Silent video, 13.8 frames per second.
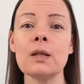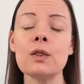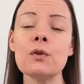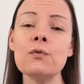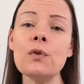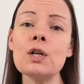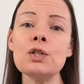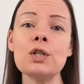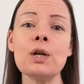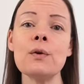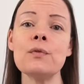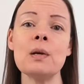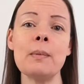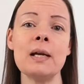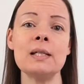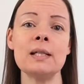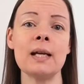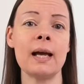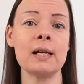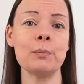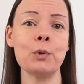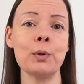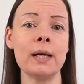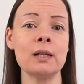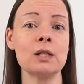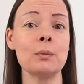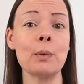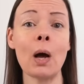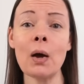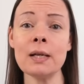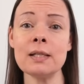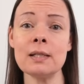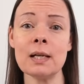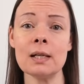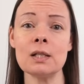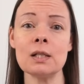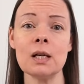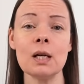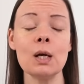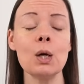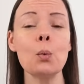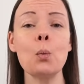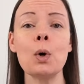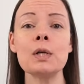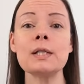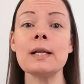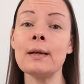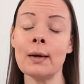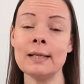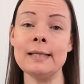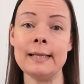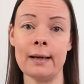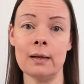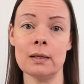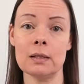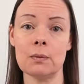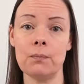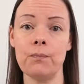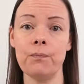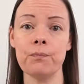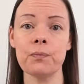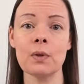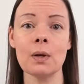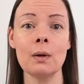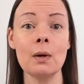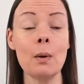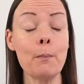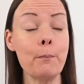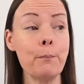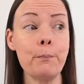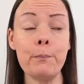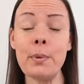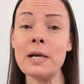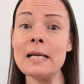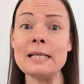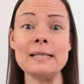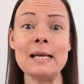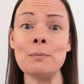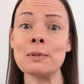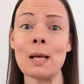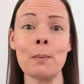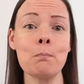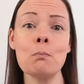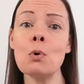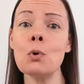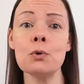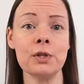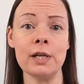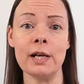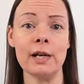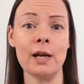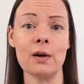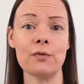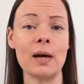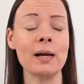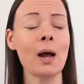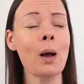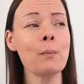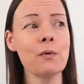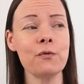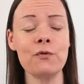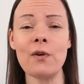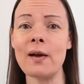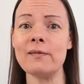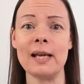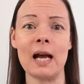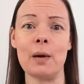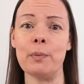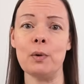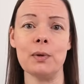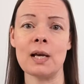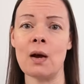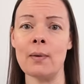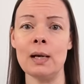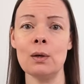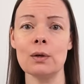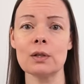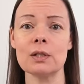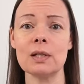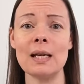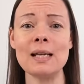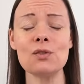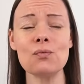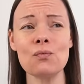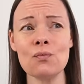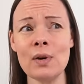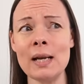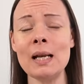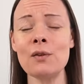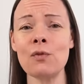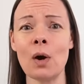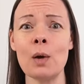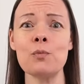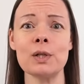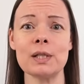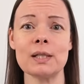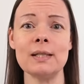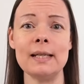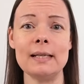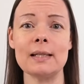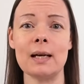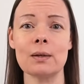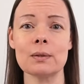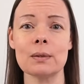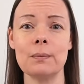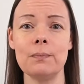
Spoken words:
The version of the amazing Animal Kingdom that I stitched was 90 colours, but it seems like more than enough, and I'm very happy with how it looks. It's really vibrant and detailed.